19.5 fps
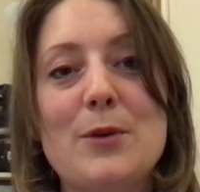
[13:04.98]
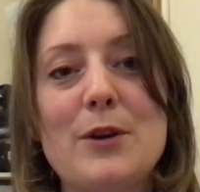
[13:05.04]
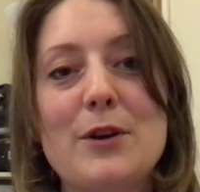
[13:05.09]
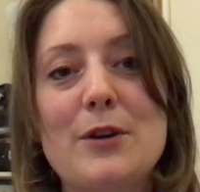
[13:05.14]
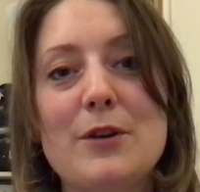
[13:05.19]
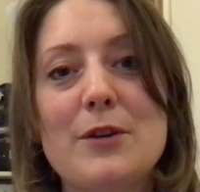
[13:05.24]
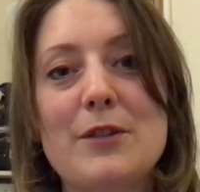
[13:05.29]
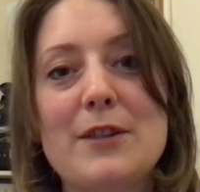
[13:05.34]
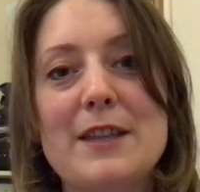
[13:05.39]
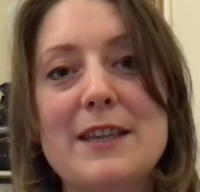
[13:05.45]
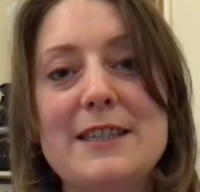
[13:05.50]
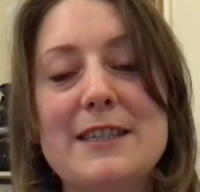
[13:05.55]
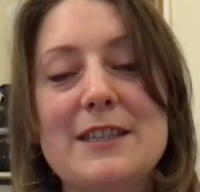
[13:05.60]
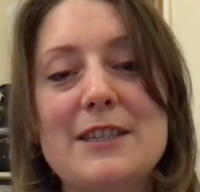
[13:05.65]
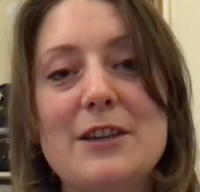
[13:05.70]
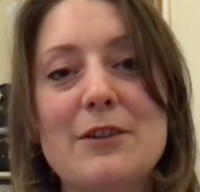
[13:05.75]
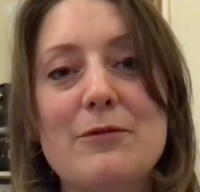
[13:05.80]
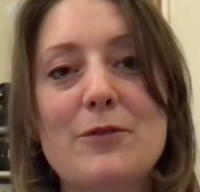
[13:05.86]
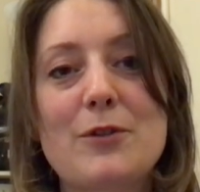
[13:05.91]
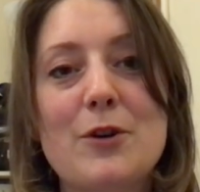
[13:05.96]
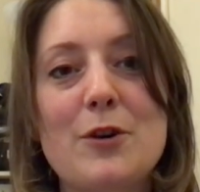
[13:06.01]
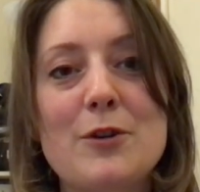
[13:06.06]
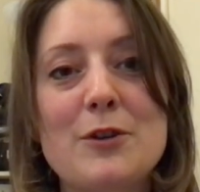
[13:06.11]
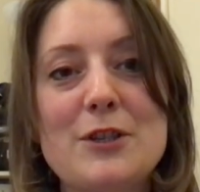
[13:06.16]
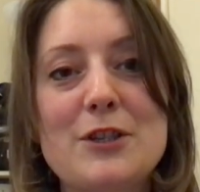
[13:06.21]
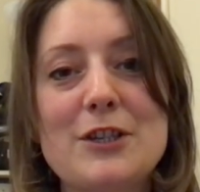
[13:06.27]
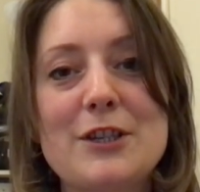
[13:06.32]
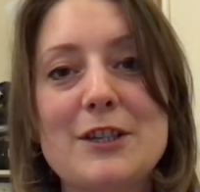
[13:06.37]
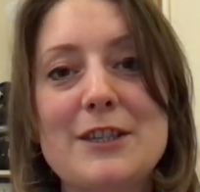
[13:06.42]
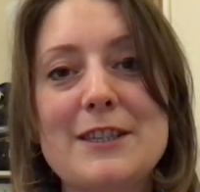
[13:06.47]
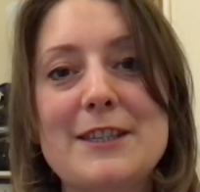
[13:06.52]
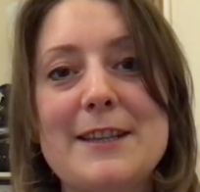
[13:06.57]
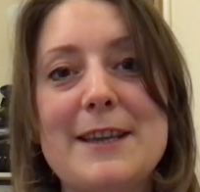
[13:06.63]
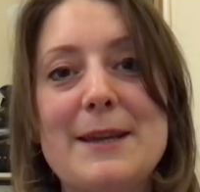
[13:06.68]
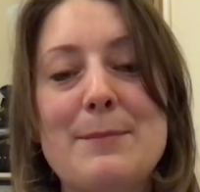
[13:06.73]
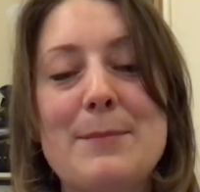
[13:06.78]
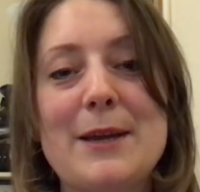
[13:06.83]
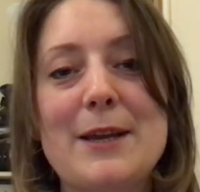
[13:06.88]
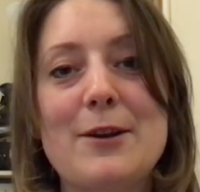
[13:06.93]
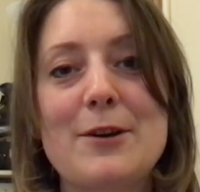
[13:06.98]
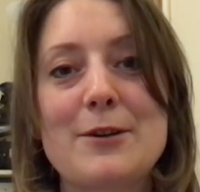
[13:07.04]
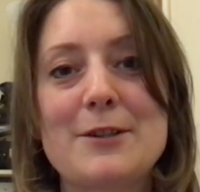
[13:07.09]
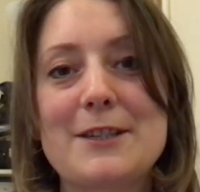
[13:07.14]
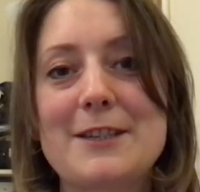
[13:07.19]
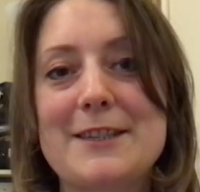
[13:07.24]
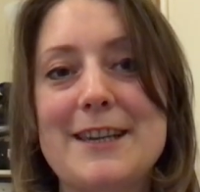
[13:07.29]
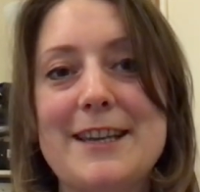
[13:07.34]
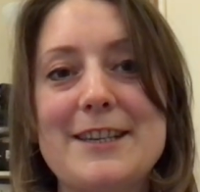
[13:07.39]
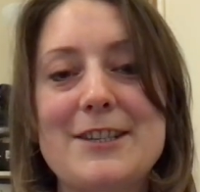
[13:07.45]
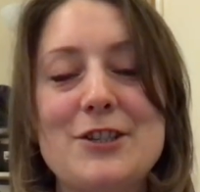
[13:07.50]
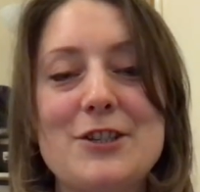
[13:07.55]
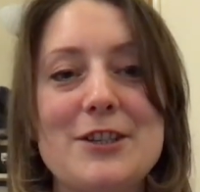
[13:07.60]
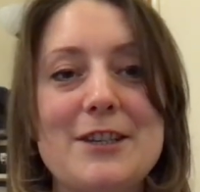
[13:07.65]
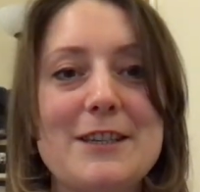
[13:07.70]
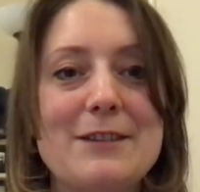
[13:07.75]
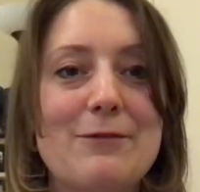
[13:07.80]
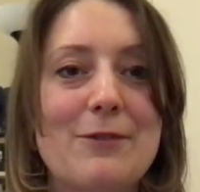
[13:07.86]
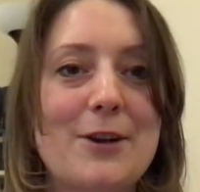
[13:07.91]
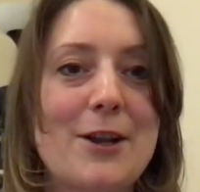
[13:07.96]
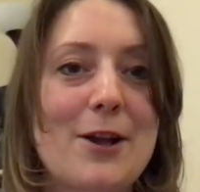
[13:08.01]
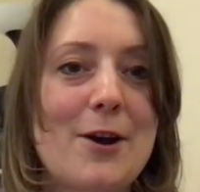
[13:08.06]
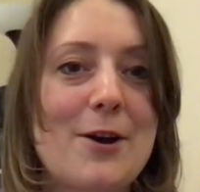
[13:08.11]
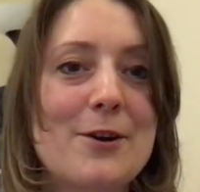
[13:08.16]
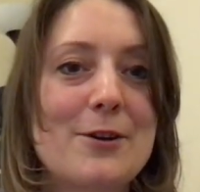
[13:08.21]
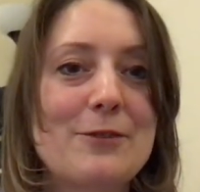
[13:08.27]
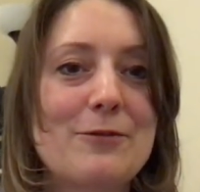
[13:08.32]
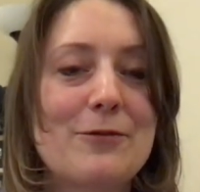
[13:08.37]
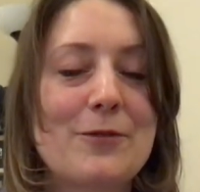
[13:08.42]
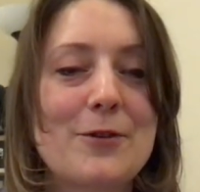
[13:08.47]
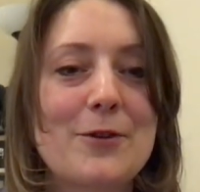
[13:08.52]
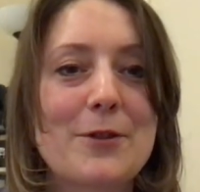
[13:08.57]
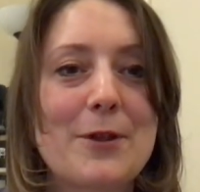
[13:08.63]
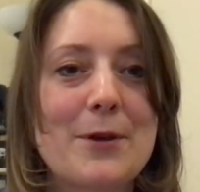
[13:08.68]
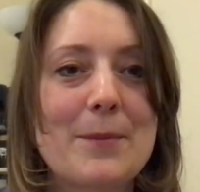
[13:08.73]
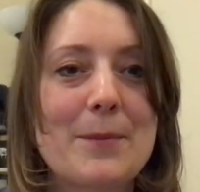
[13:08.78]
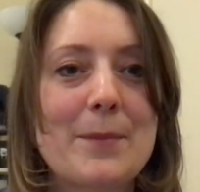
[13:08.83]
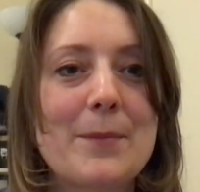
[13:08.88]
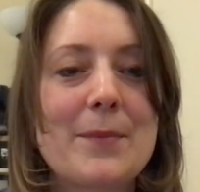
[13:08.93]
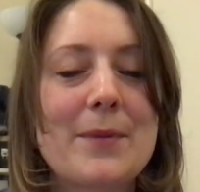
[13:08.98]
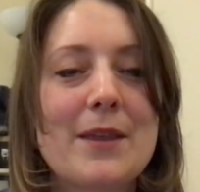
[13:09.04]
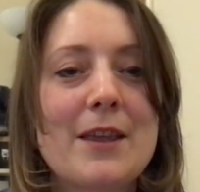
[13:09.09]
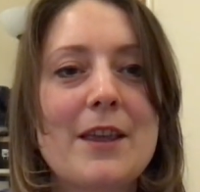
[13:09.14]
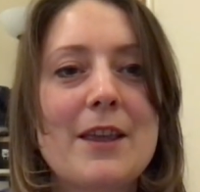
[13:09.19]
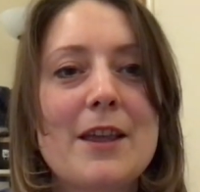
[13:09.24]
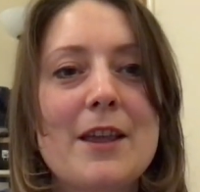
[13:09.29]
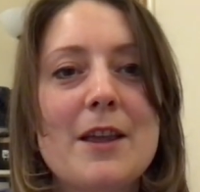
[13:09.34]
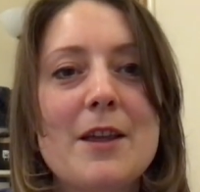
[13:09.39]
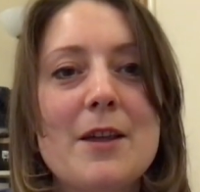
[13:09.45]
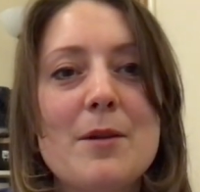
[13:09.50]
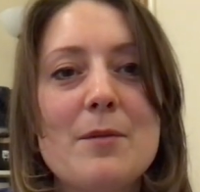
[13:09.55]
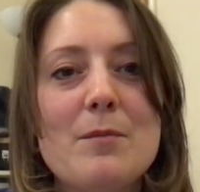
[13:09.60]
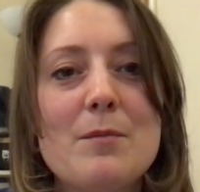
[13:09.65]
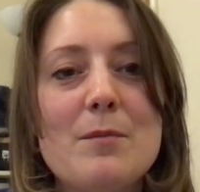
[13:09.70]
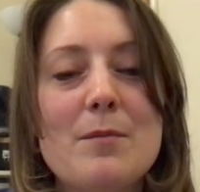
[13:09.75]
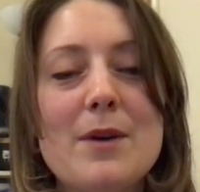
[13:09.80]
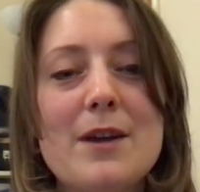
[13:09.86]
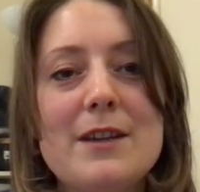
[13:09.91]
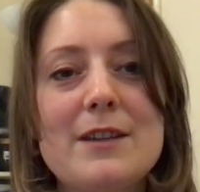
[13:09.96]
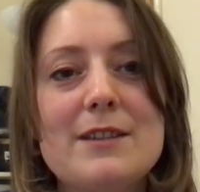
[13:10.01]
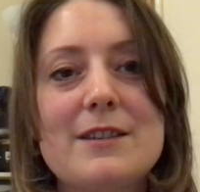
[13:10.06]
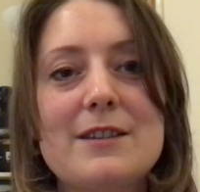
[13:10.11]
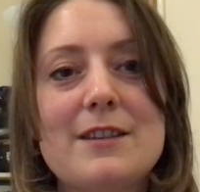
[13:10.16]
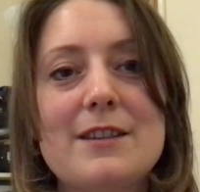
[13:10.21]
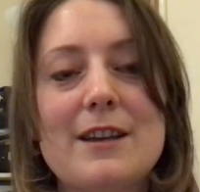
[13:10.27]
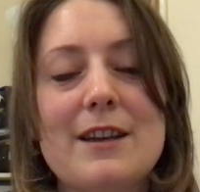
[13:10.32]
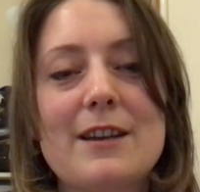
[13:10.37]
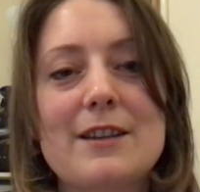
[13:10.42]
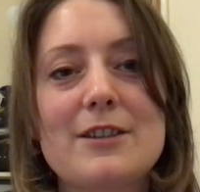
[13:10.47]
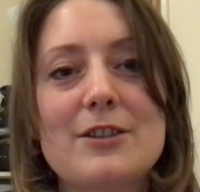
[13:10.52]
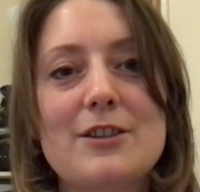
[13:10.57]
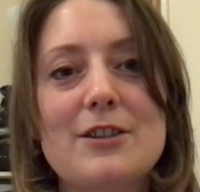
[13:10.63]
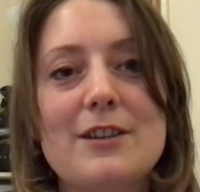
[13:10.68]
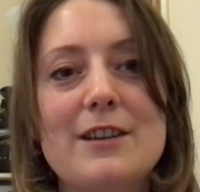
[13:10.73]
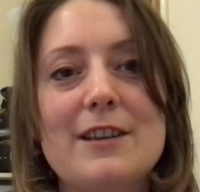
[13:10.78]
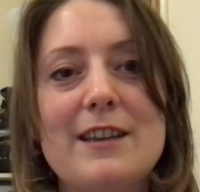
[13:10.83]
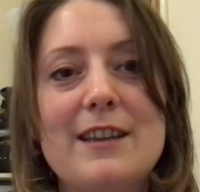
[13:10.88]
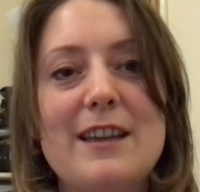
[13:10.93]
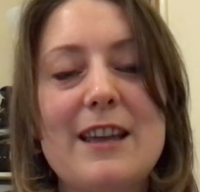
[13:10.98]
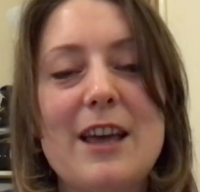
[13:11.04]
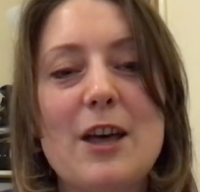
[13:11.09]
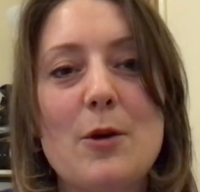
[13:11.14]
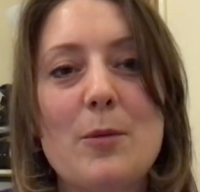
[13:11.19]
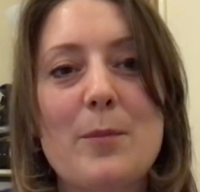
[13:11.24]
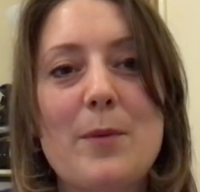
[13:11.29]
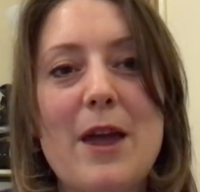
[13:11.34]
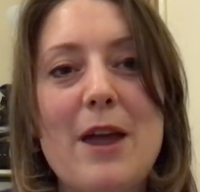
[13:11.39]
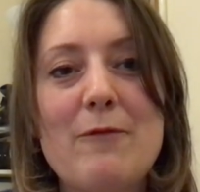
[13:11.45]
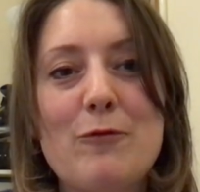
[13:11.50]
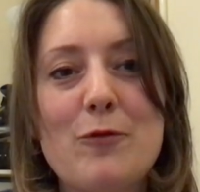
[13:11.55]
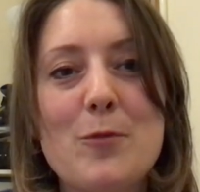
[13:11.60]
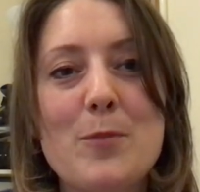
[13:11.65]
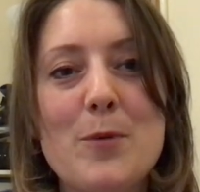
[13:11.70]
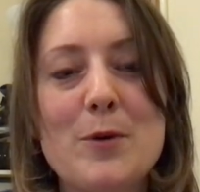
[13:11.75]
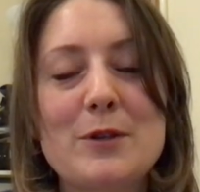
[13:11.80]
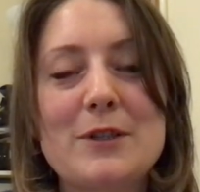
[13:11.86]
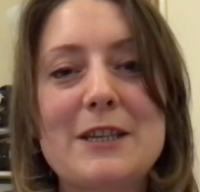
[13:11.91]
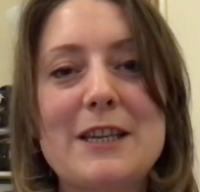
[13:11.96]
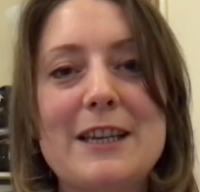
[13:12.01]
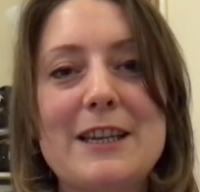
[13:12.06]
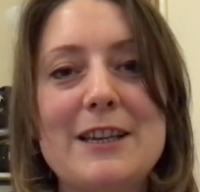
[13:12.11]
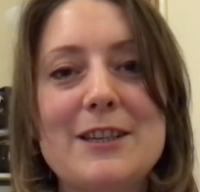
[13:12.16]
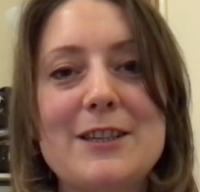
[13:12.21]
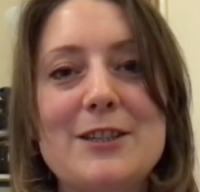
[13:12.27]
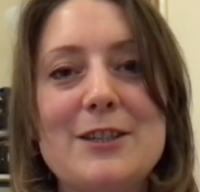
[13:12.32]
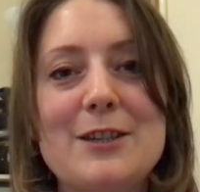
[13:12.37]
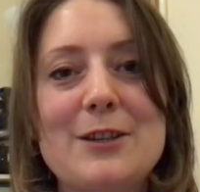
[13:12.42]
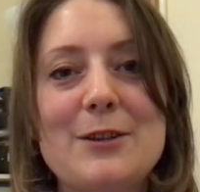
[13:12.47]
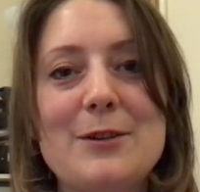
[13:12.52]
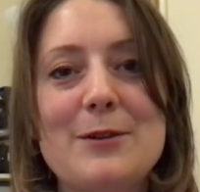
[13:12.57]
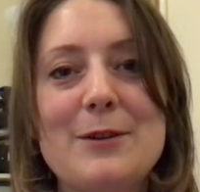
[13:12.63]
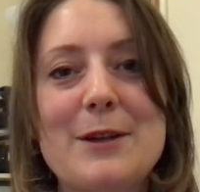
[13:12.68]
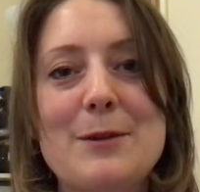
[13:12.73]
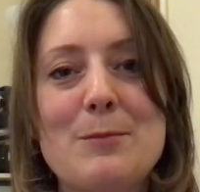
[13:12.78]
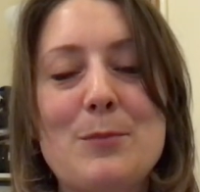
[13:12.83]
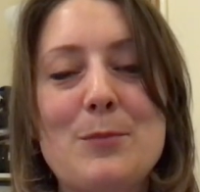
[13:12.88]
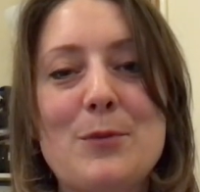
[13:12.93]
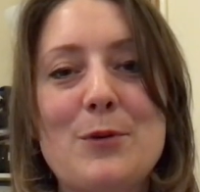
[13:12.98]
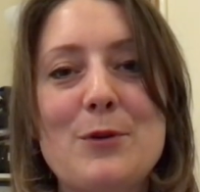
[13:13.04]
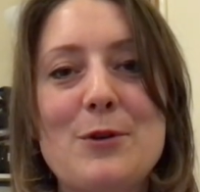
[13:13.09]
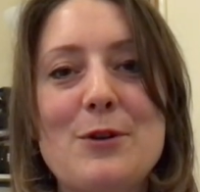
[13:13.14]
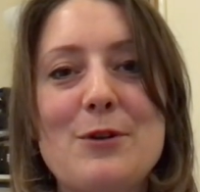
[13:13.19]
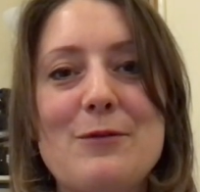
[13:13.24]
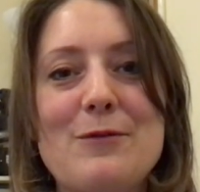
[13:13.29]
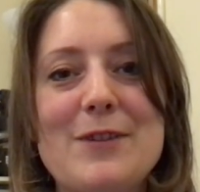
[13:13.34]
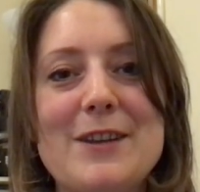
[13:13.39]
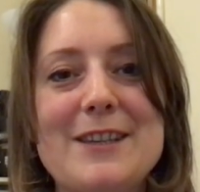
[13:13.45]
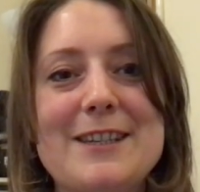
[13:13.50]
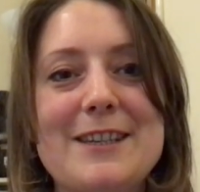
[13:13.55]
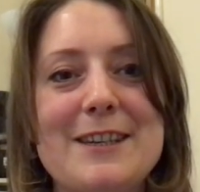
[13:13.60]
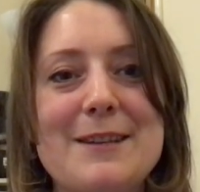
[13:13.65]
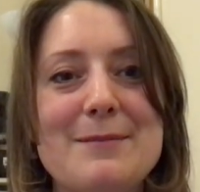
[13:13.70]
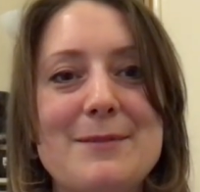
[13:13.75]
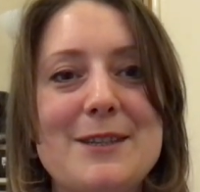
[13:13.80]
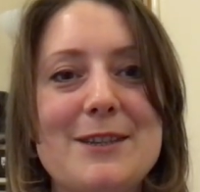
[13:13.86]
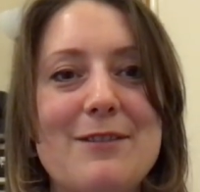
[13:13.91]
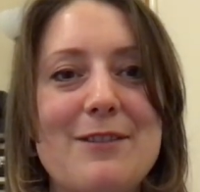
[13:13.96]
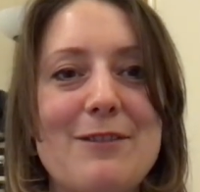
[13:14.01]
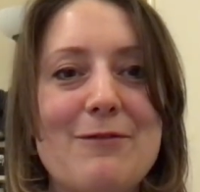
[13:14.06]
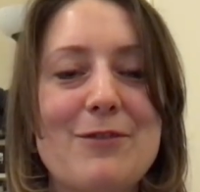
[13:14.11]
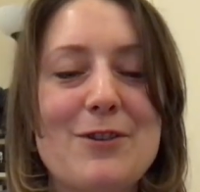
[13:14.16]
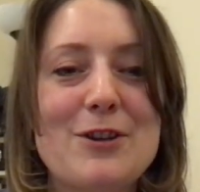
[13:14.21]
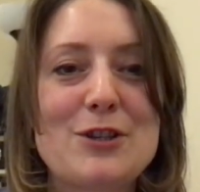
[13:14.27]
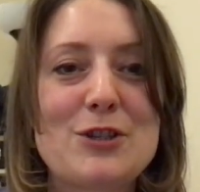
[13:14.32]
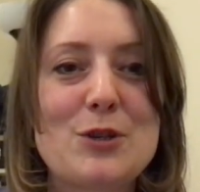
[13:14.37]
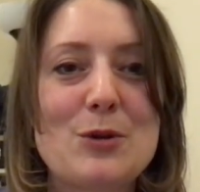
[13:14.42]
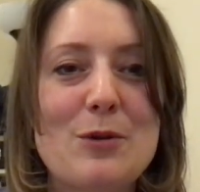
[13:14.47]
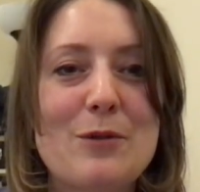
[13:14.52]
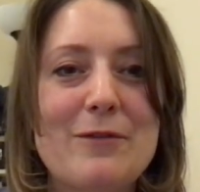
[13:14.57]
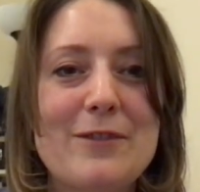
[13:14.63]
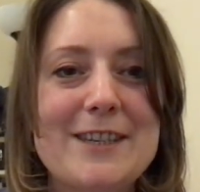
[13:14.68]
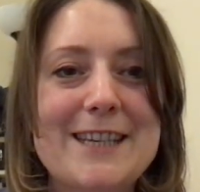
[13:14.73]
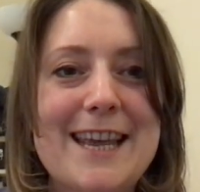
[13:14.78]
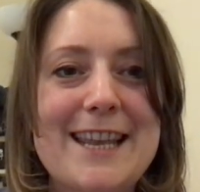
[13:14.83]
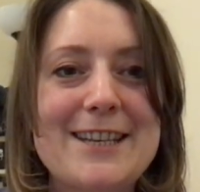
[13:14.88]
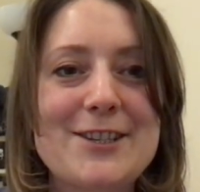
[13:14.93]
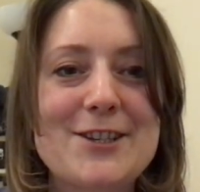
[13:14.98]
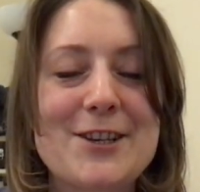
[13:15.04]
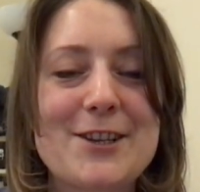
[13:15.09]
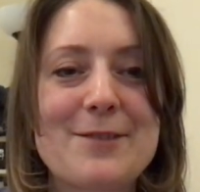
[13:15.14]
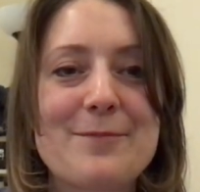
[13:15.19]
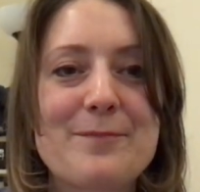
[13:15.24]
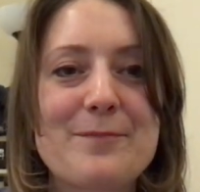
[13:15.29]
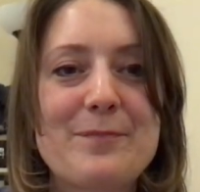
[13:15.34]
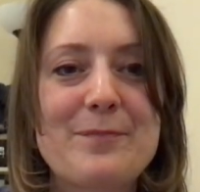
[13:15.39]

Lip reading: work on this stuff consciously because attention is very hard for them, might actually help everybody to improve in terms of the virtue of attention.